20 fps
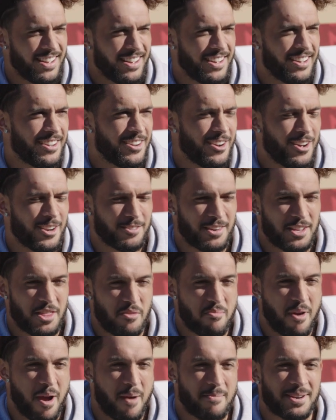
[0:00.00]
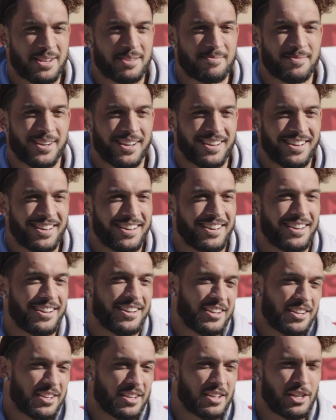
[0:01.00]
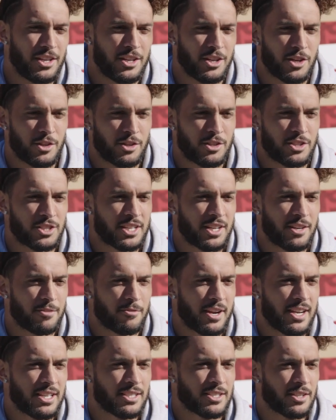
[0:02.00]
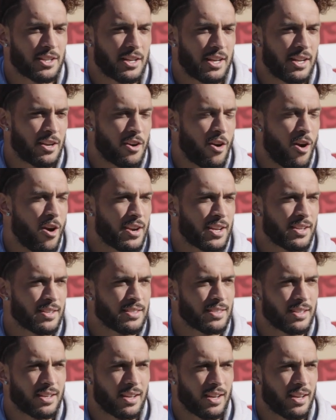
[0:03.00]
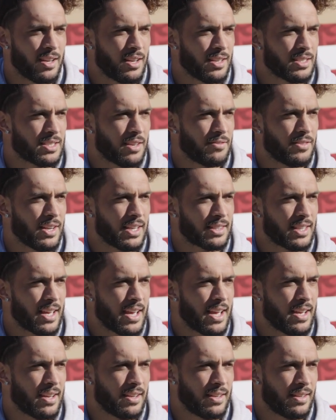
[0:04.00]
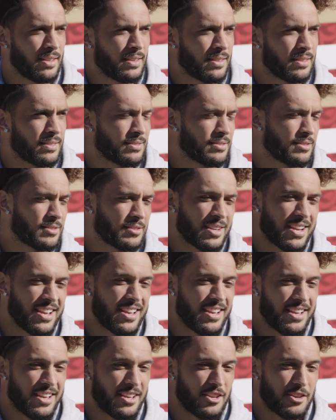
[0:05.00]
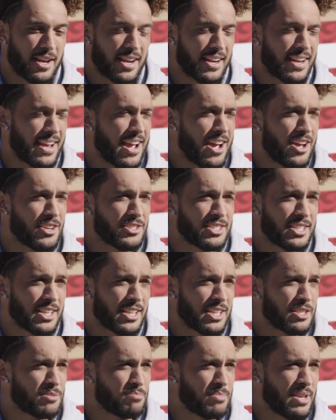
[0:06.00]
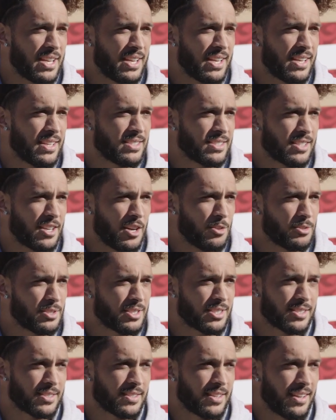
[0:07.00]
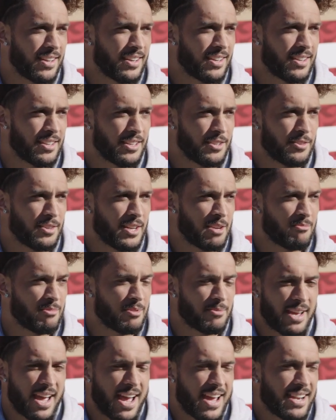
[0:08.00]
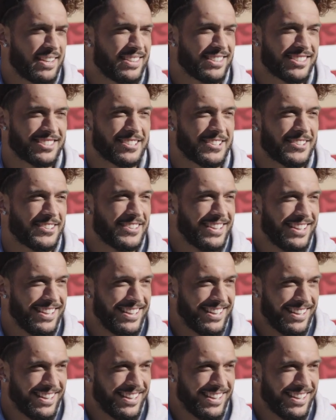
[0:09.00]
uh, all around the property. But, uh, you know, just getting raised on, in a garden, uh, stuff like that. And got cows, chickens, pigs, goats, uh, you name it, we had it. So.